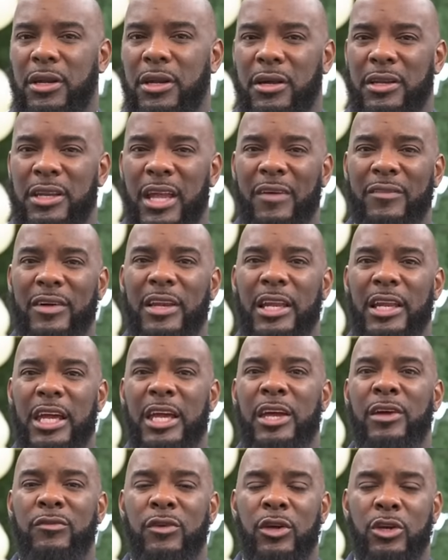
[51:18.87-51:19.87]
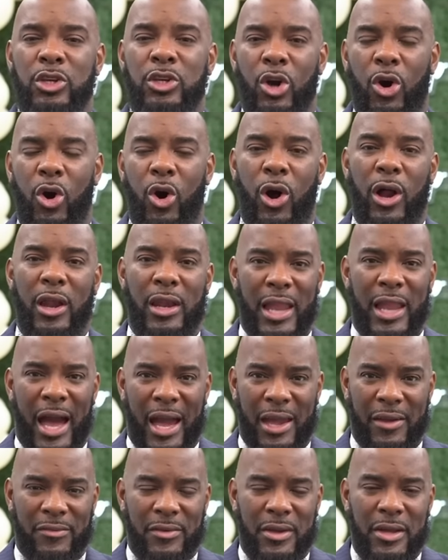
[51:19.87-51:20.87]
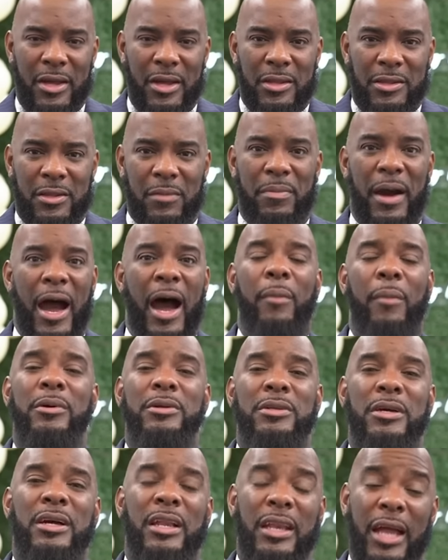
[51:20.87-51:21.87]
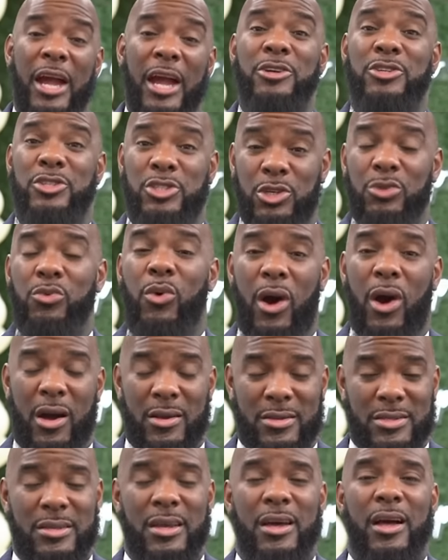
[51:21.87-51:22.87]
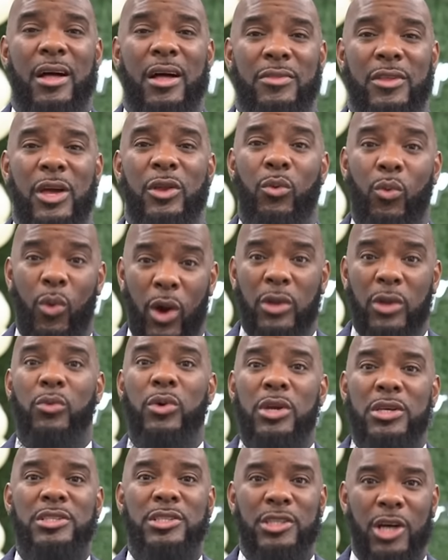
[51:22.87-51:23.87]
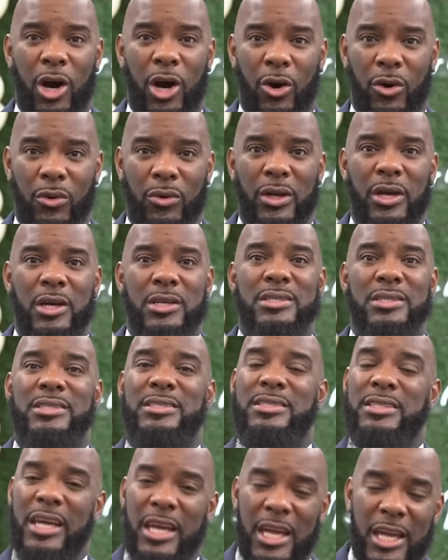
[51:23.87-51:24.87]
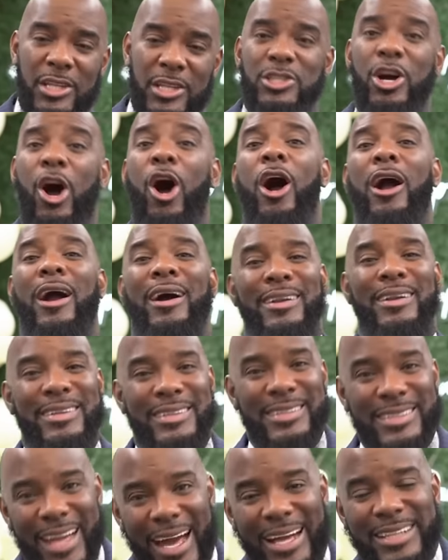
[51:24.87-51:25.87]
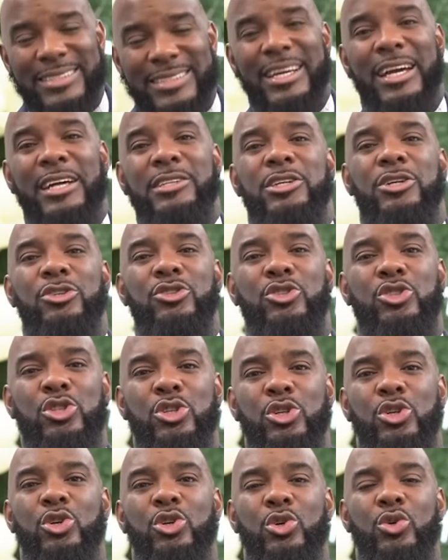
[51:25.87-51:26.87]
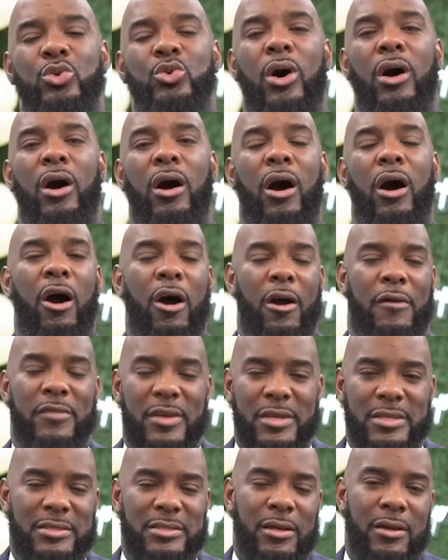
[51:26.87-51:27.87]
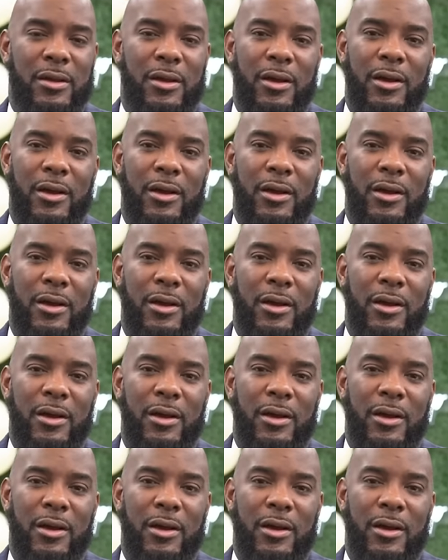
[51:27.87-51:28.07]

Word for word: it'll never leave your life. The Bible declares to us that when we sow, seeds are connected to harvest.